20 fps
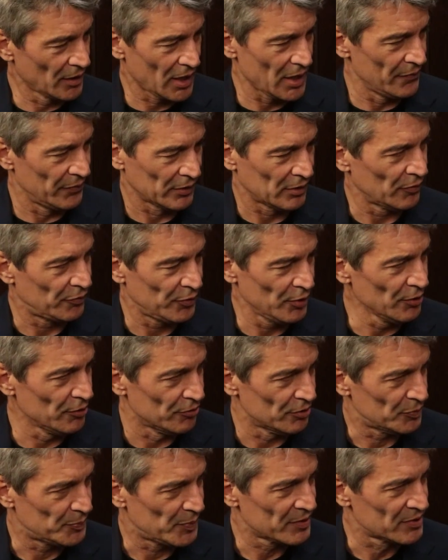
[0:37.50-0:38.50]
not even
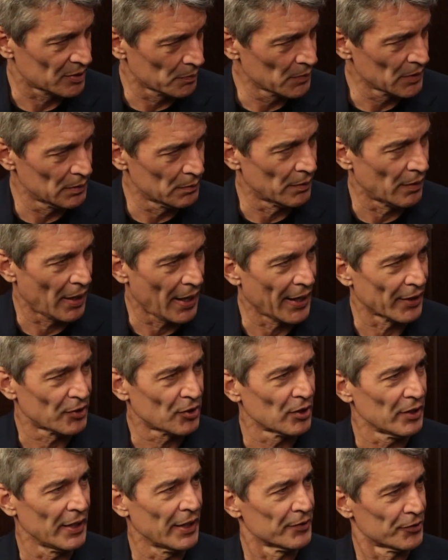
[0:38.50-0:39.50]
confused, but some of them are
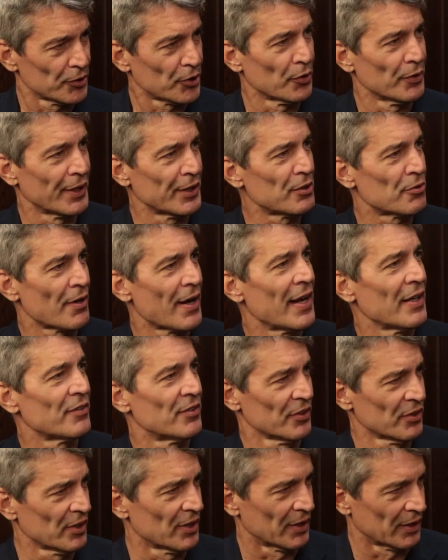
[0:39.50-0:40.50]
actually undergoing
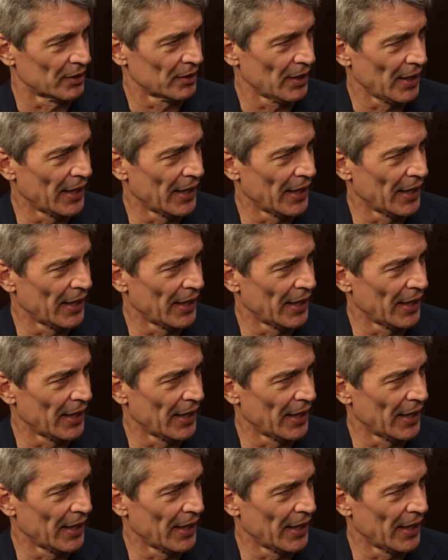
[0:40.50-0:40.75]
transitioning,